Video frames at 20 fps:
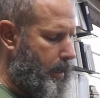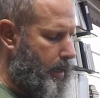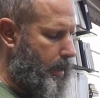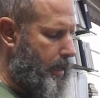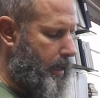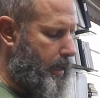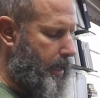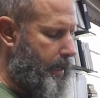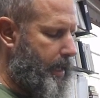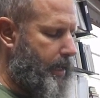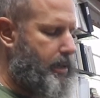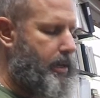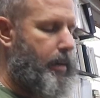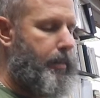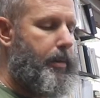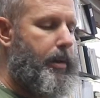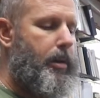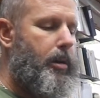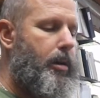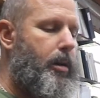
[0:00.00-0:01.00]
That's
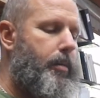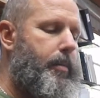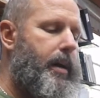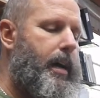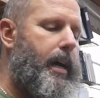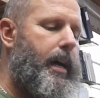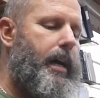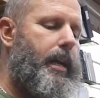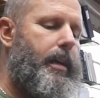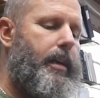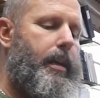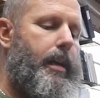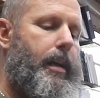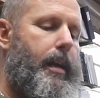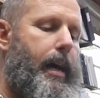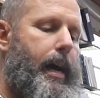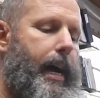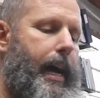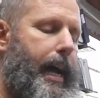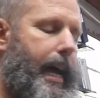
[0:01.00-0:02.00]
something new to me.
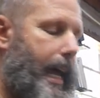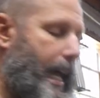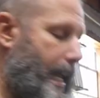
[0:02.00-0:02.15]
I